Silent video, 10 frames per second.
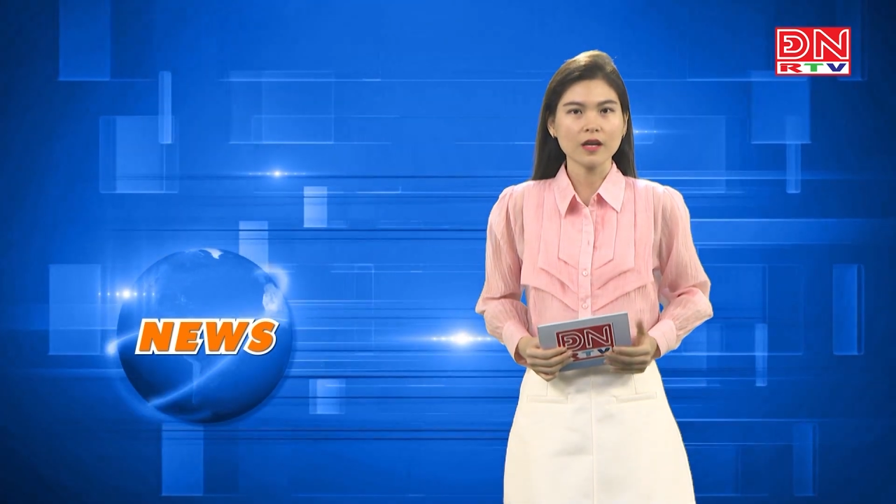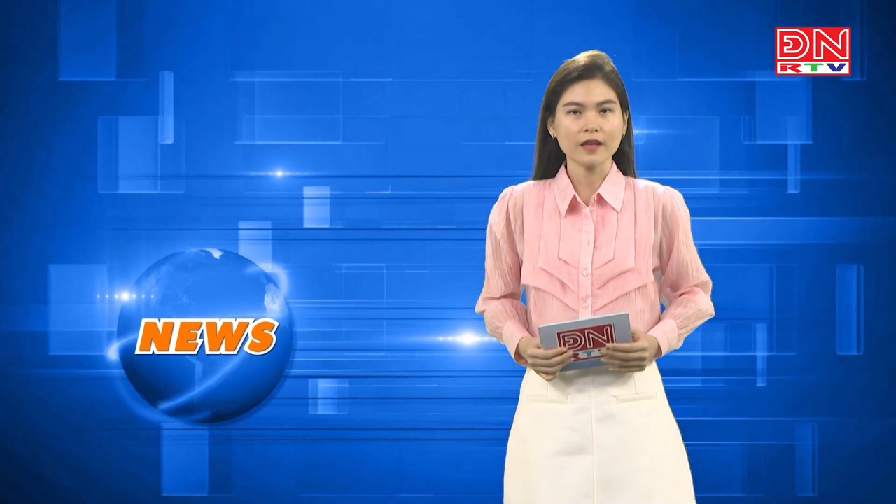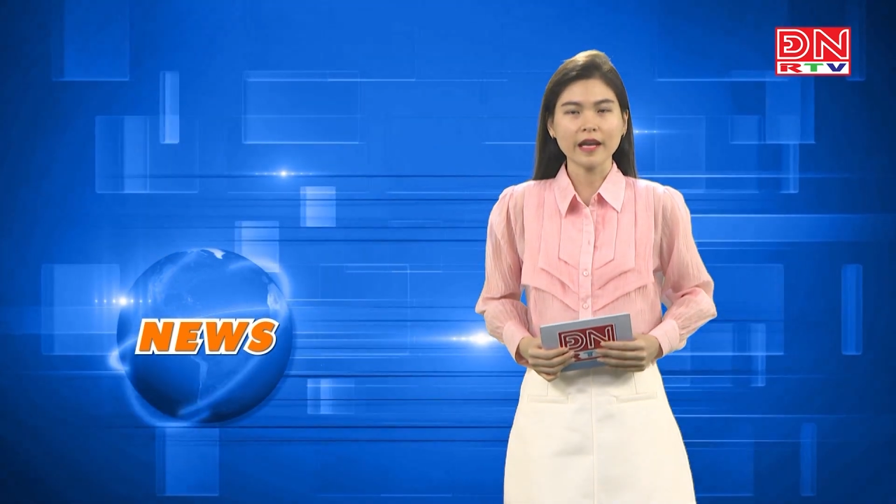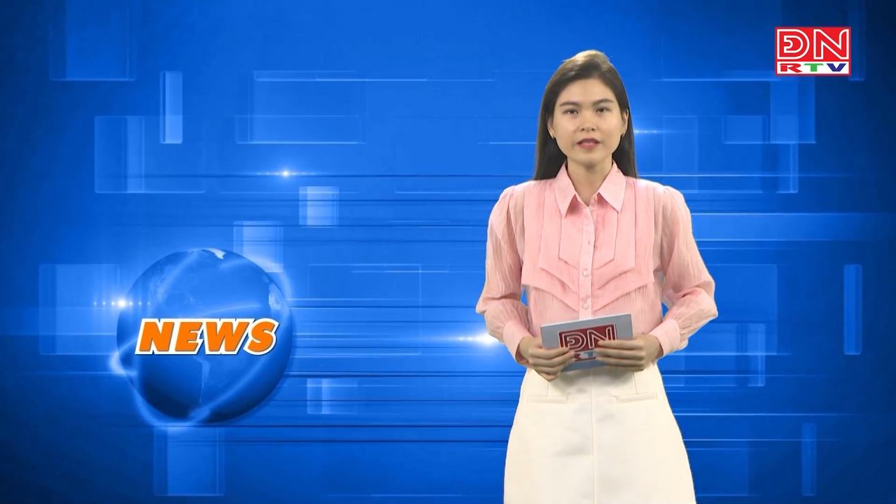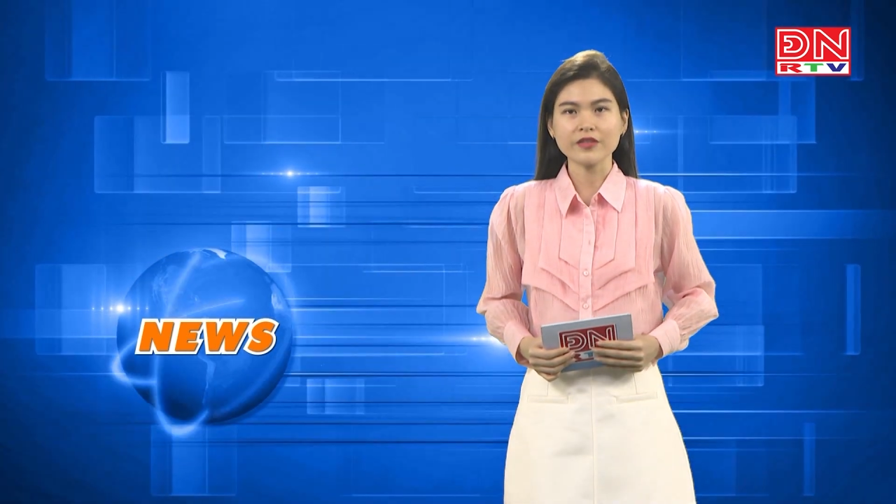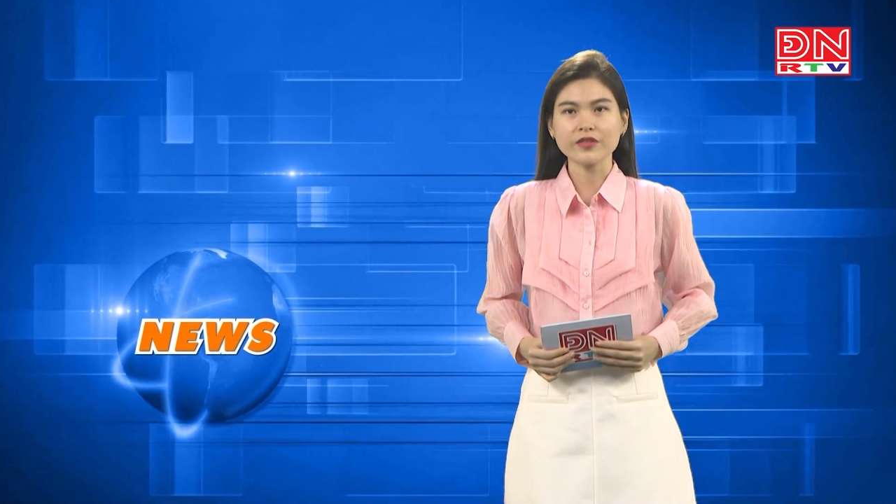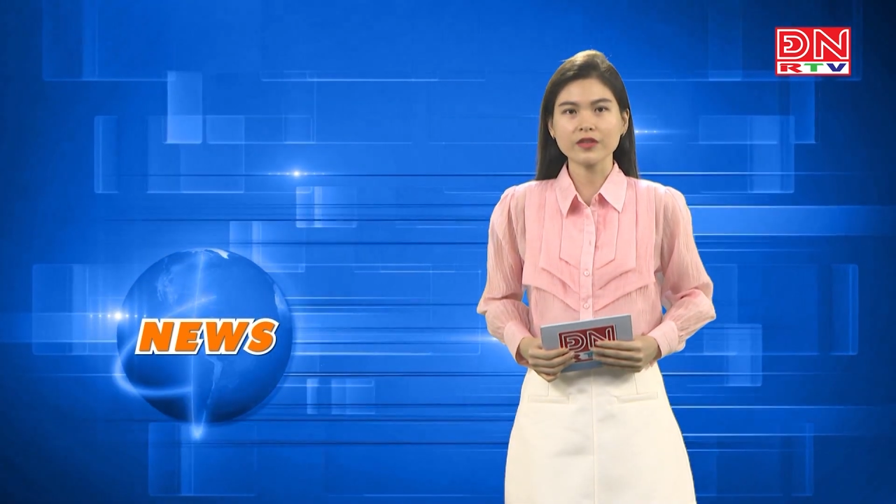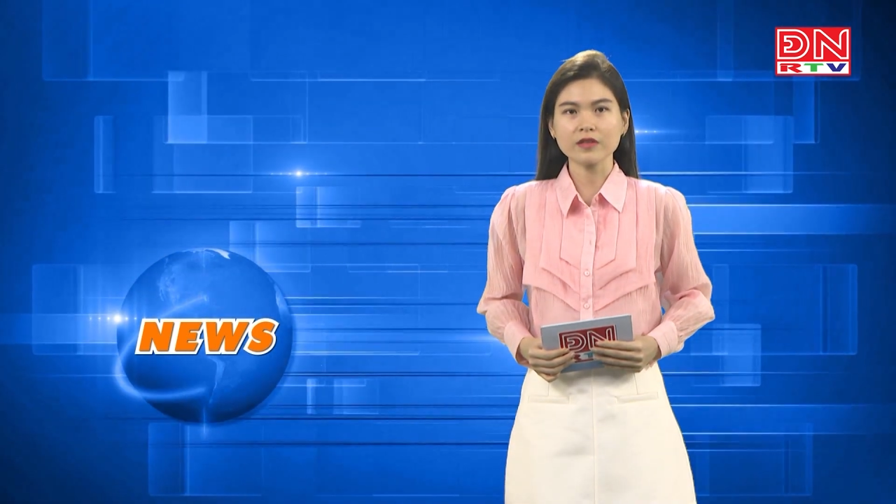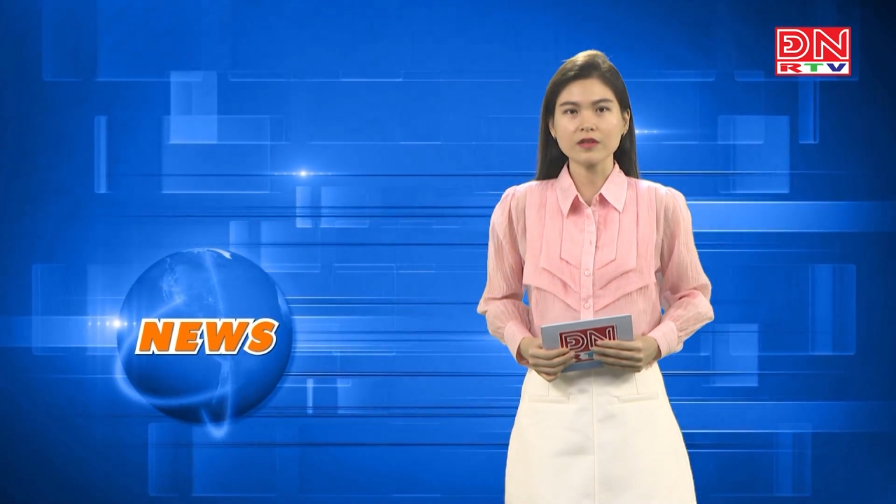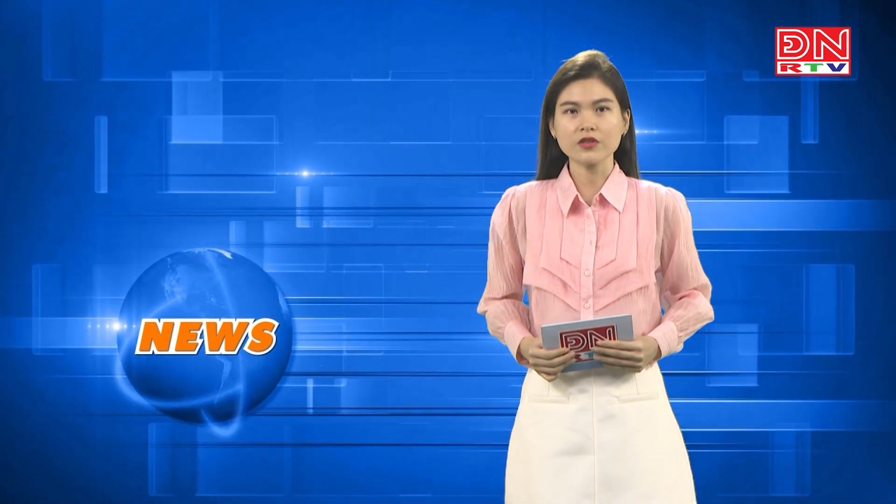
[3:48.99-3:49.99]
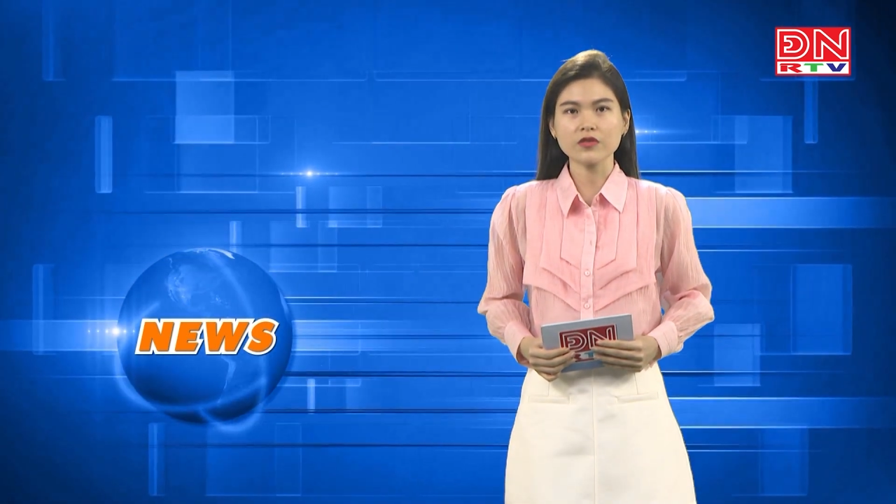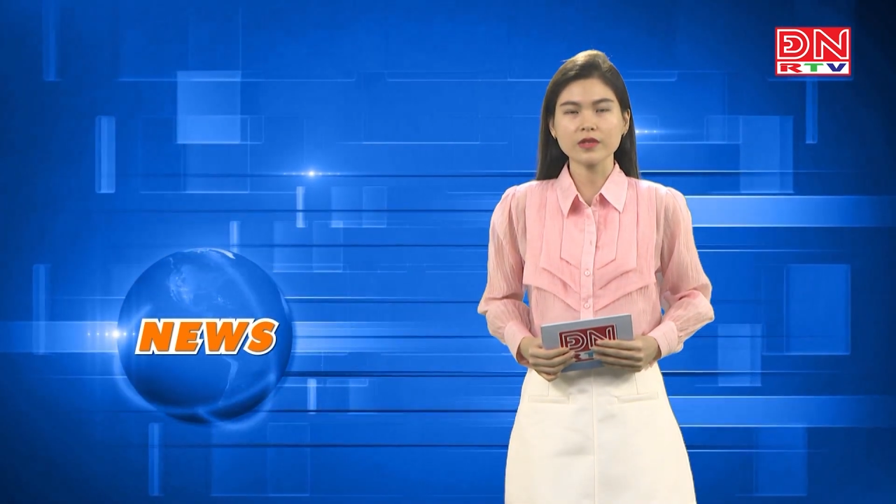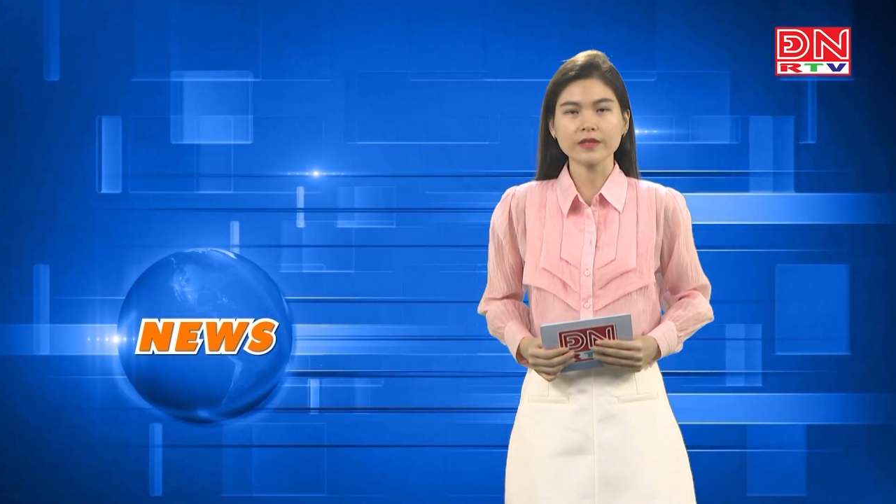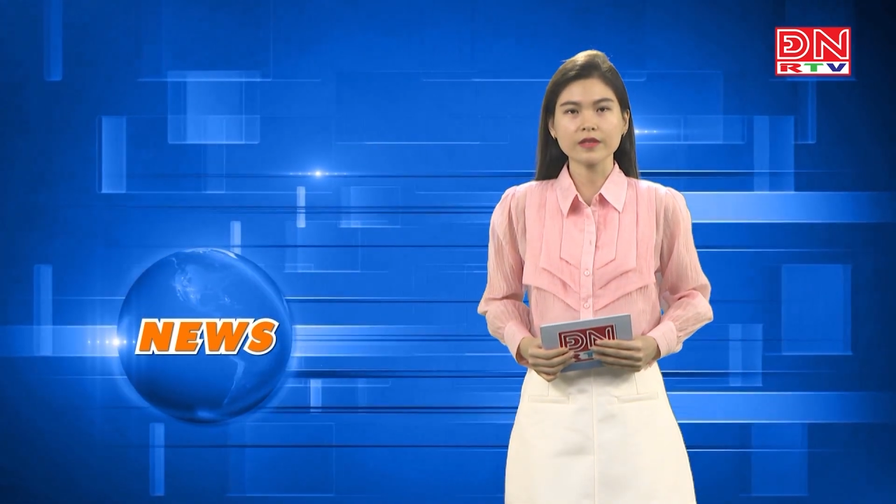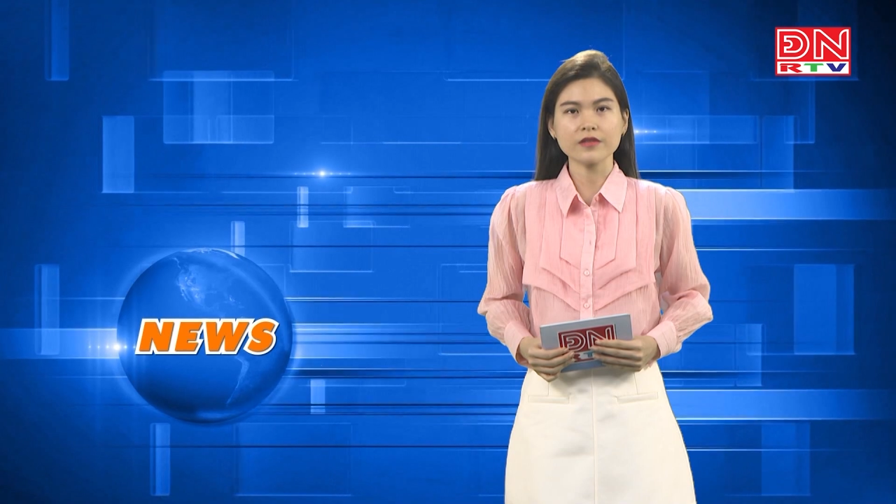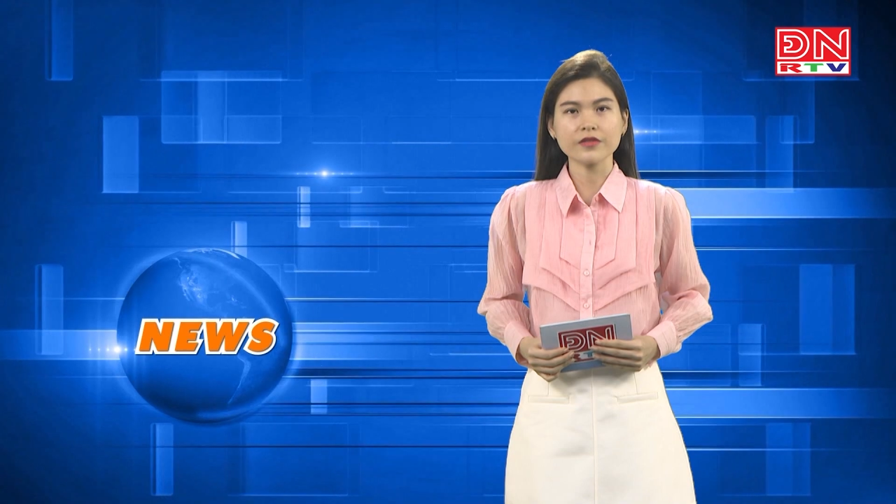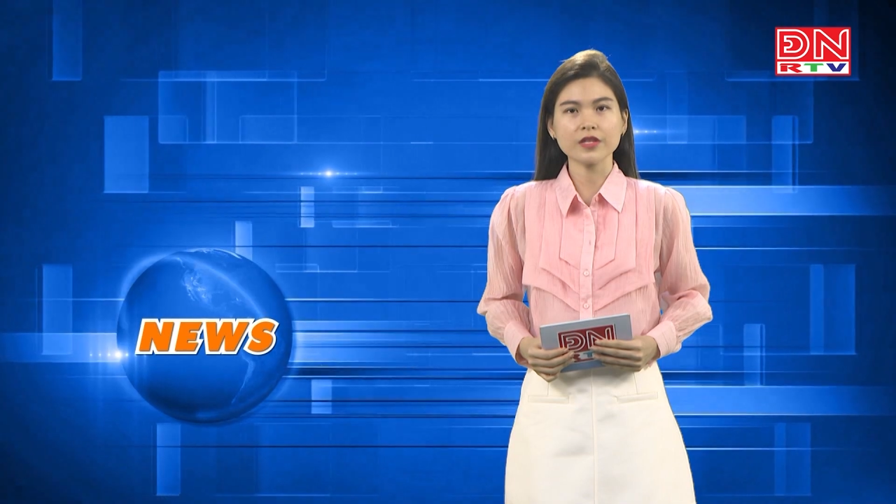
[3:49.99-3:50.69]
getting started to discuss